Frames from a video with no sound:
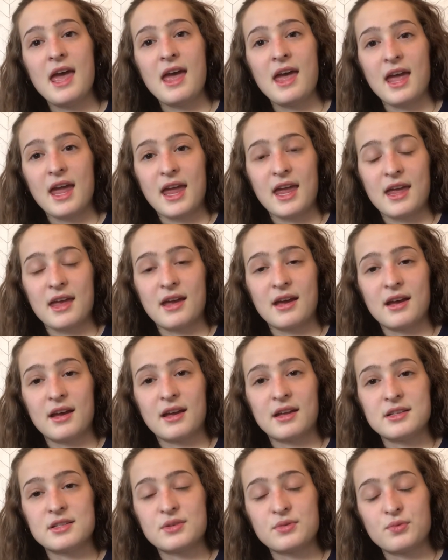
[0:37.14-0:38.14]

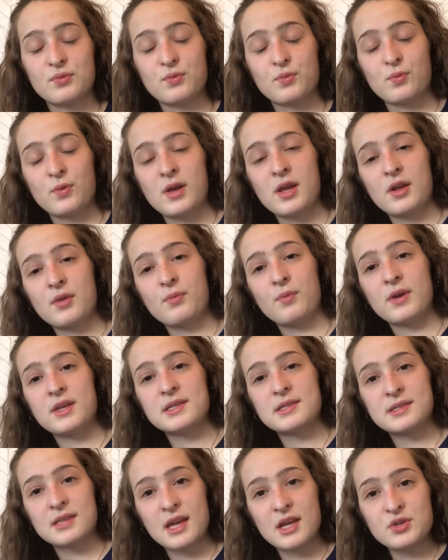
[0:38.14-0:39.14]
And when we
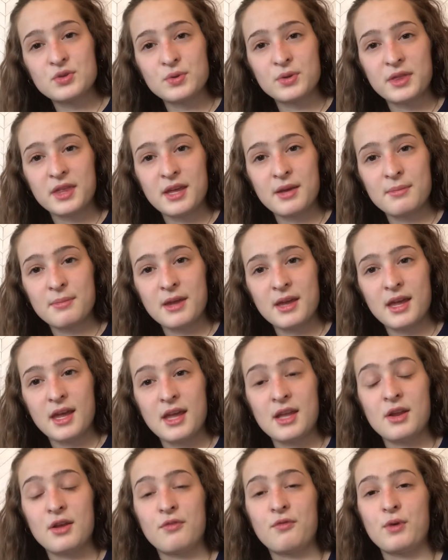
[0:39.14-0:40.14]
scheduled them,
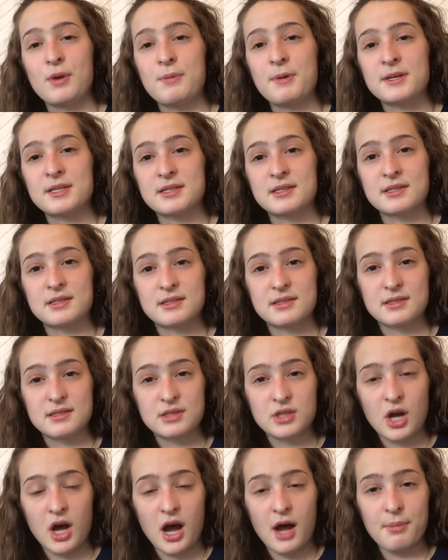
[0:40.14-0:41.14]
and if we picked a
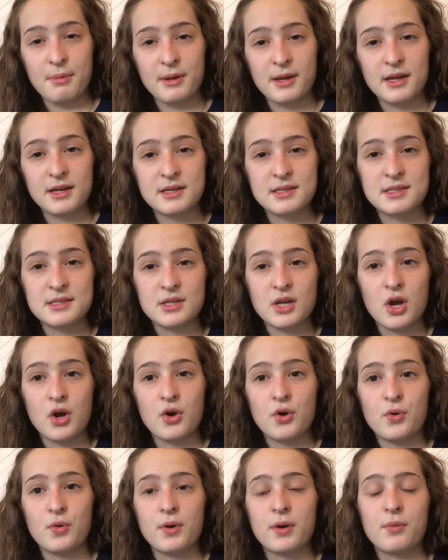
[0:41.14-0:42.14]
topic,
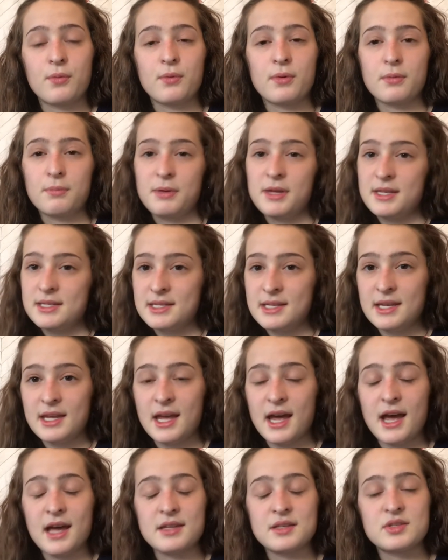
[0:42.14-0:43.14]
so PT
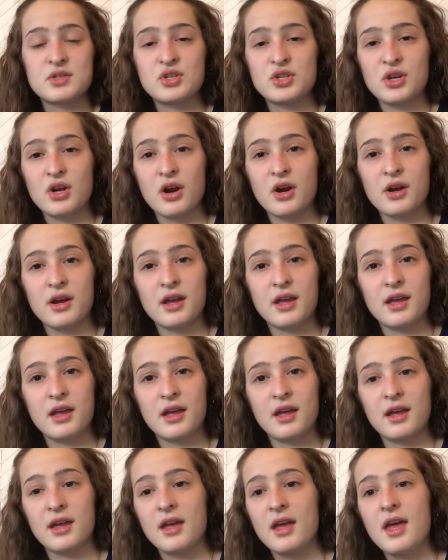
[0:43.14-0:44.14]
Cast,
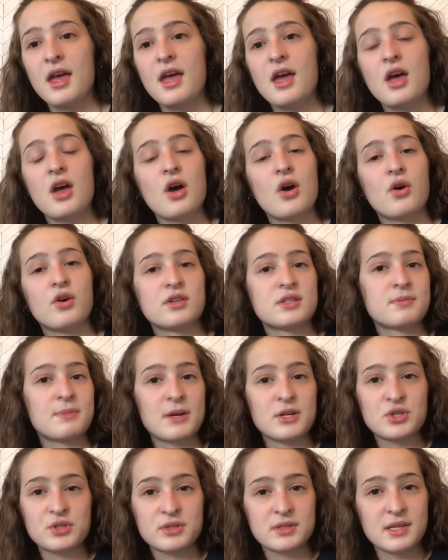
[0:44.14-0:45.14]
GRE,
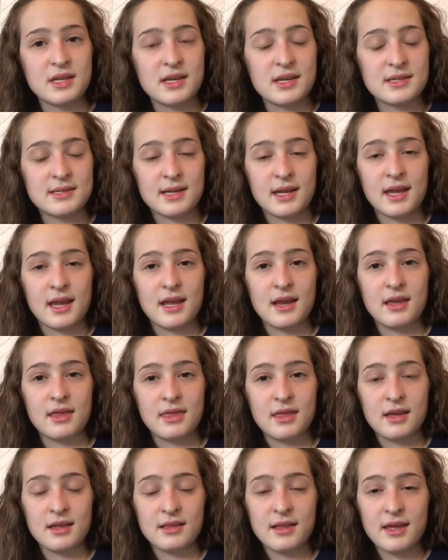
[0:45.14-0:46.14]
specialties, like
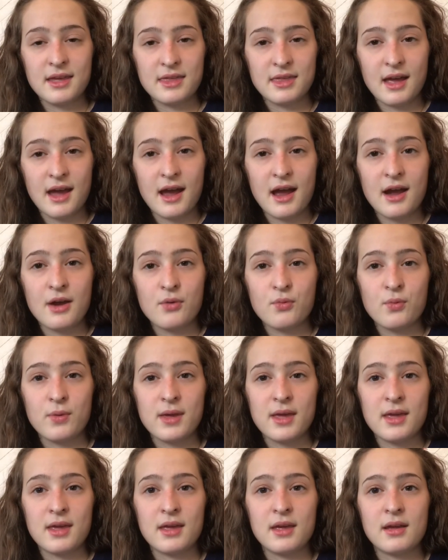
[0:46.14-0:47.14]
anything like that,
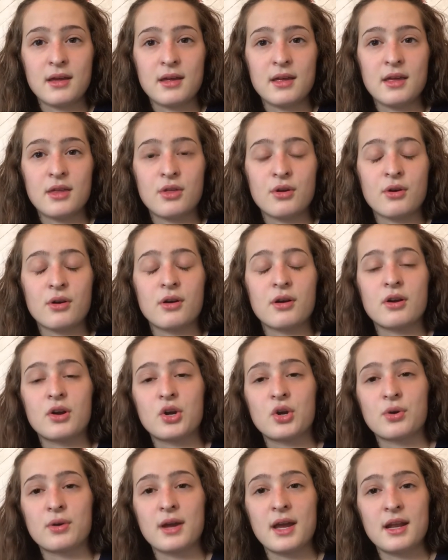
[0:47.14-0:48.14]
we either
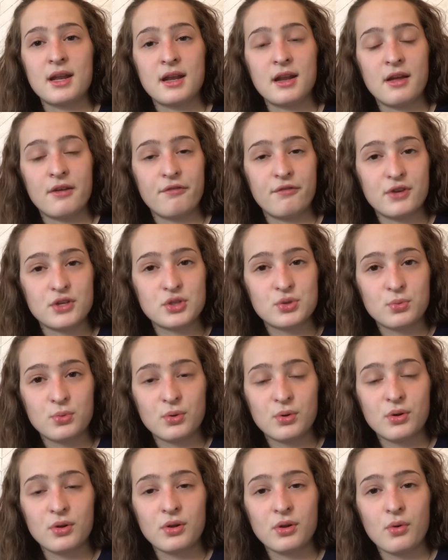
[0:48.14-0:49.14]
created a
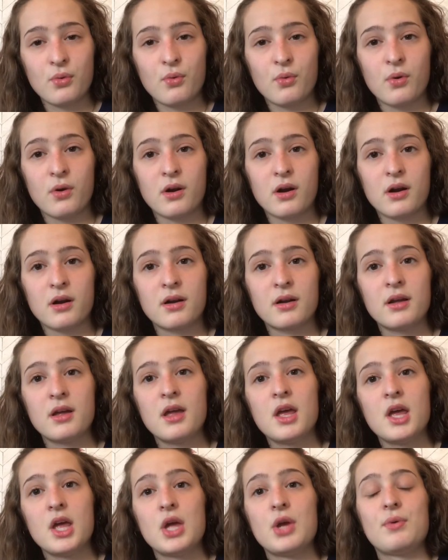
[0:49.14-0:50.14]
visual or
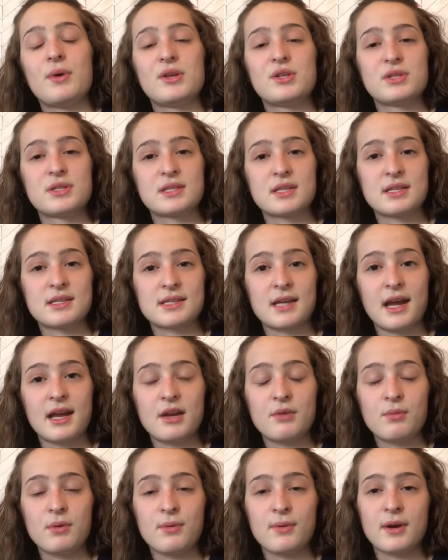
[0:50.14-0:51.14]
we just
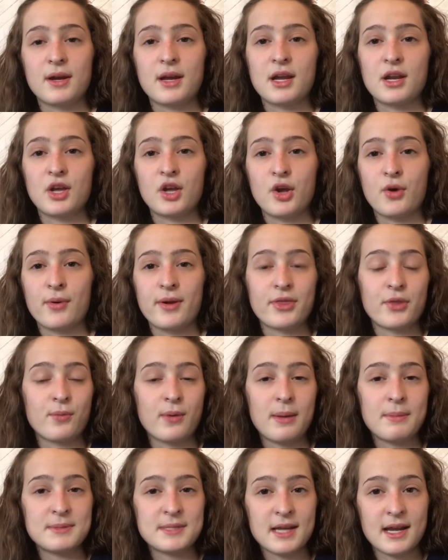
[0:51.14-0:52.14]
decided we were going to go on the
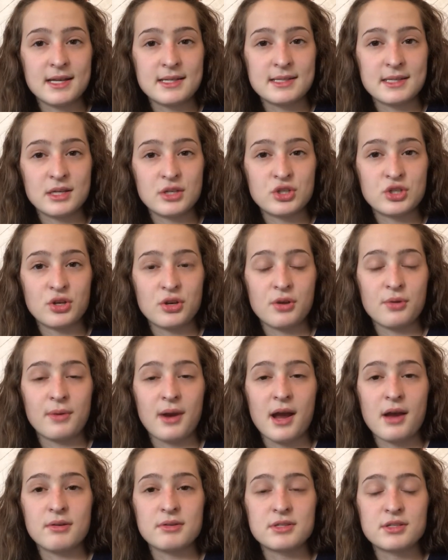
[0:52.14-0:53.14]
websites and show you
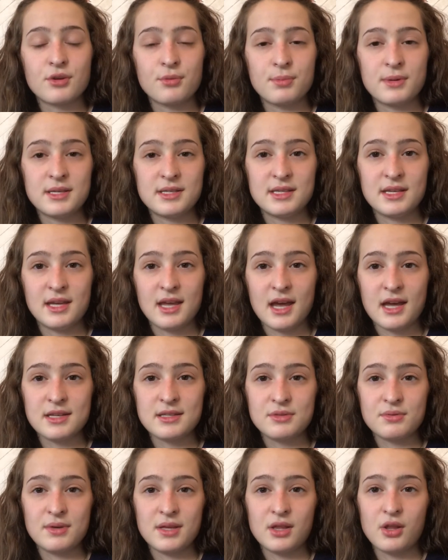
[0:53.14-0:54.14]
around. So PT
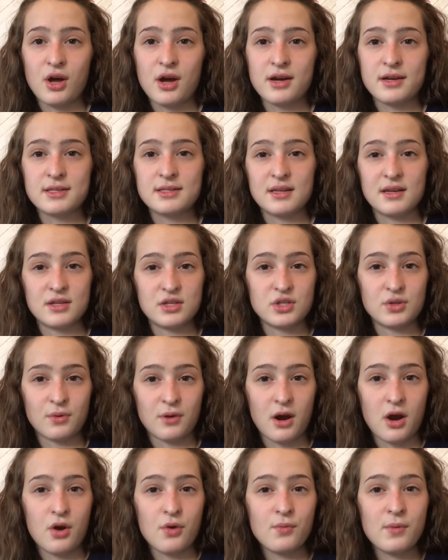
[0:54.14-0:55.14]
Cast, we logged into
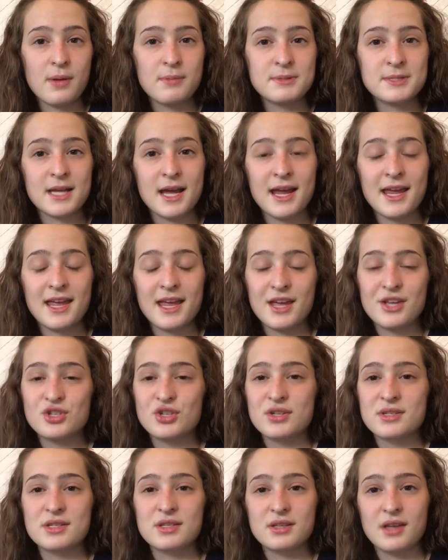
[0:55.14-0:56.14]
our own website and
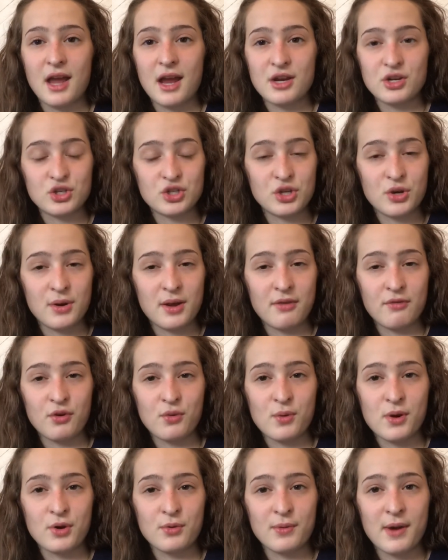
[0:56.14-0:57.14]
just kind of showed
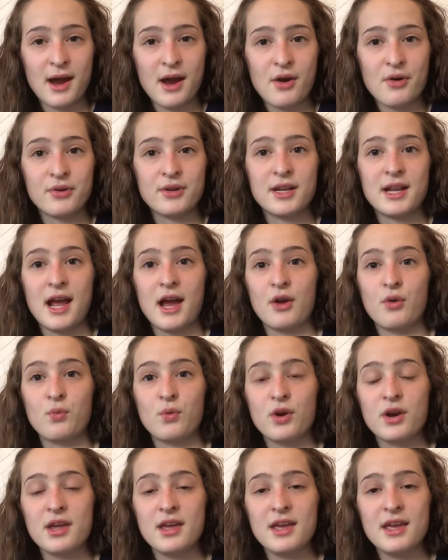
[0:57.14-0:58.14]
everyone around and how to
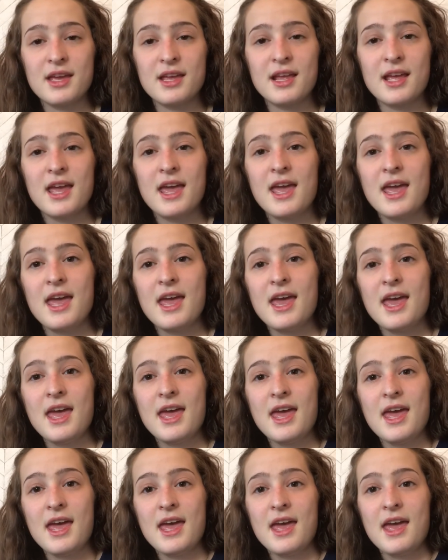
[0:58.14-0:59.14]
work it.
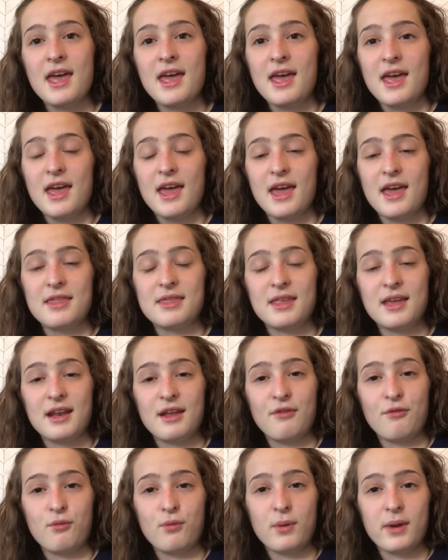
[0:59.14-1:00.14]
And then
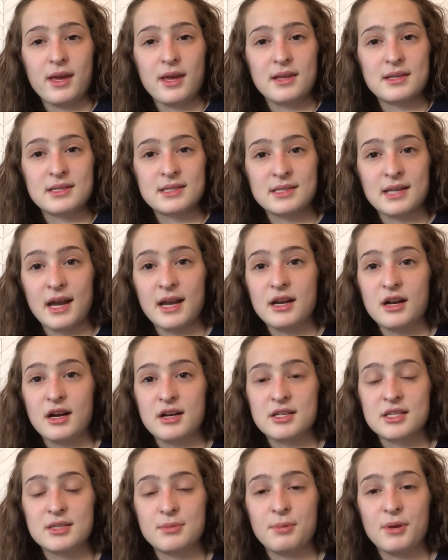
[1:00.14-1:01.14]
if we decided
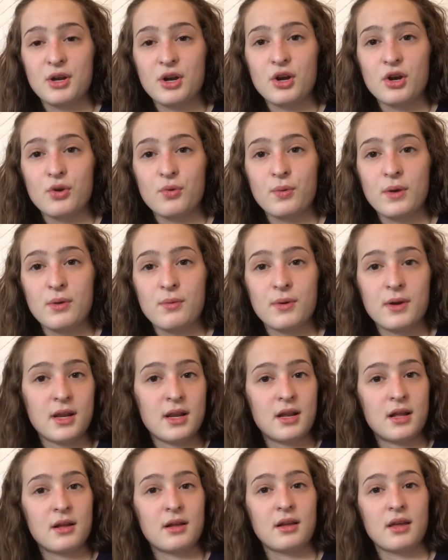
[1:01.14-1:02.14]
on a speaker,
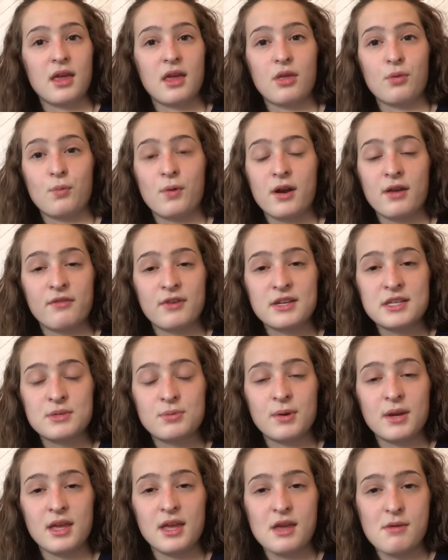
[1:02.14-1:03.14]
one of us
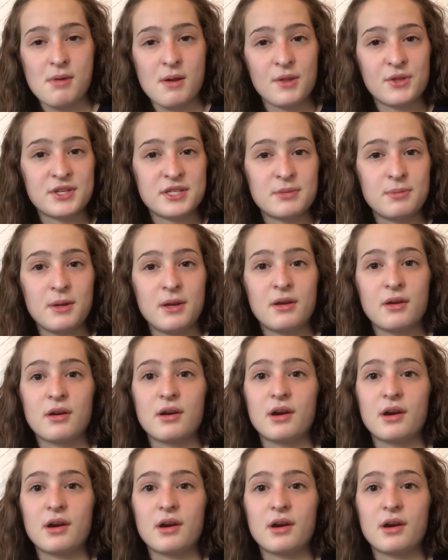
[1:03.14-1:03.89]
would email the speaker